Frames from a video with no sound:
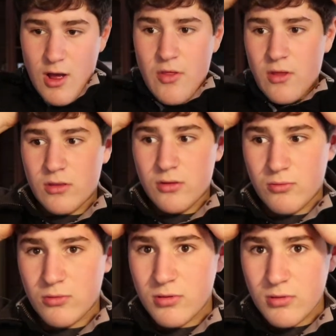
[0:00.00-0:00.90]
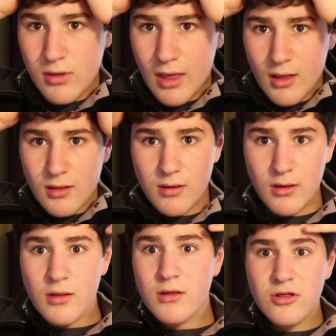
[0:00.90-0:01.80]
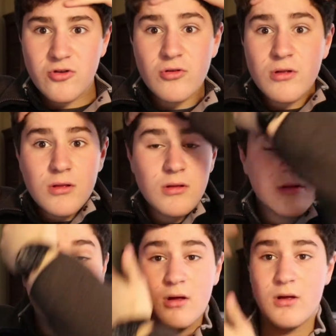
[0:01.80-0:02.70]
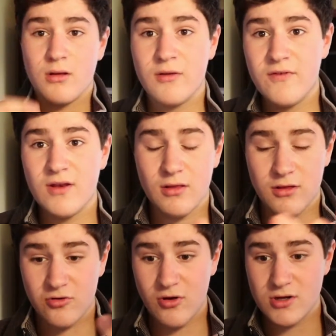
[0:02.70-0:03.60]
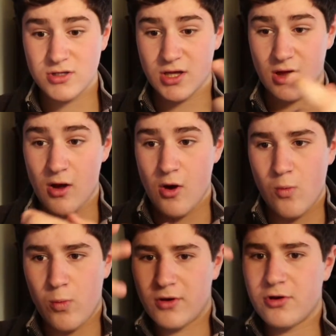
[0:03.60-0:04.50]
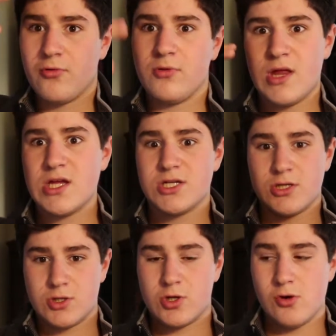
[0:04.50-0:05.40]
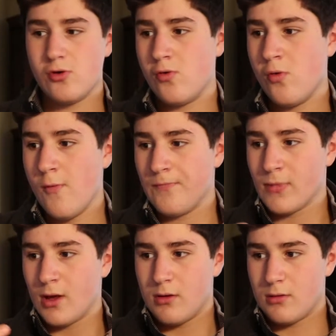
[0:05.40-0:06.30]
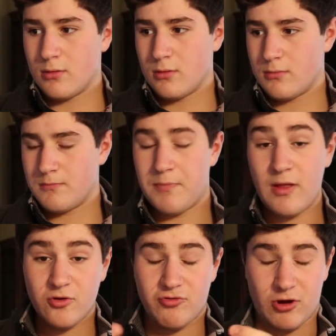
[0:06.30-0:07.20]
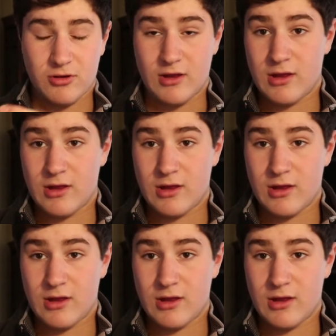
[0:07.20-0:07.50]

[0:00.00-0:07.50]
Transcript: And then there was like Levita Lestrange, like, what's her relation to Bellatrix?